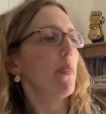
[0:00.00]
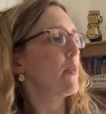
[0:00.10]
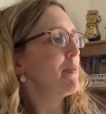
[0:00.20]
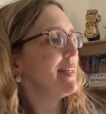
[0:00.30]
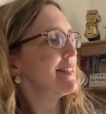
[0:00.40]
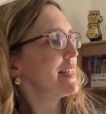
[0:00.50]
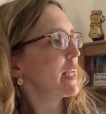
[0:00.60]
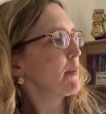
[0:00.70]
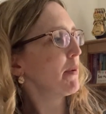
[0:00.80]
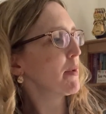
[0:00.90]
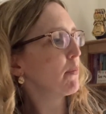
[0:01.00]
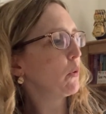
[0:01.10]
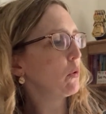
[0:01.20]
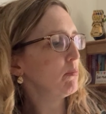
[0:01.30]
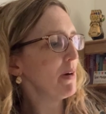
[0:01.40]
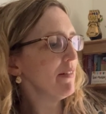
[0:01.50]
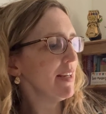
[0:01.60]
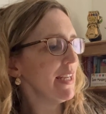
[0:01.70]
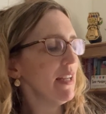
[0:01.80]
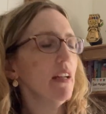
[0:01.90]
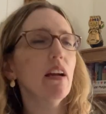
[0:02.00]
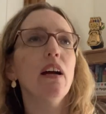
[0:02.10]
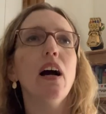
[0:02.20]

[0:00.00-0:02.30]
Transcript: The Bee Sting by Paul Murray.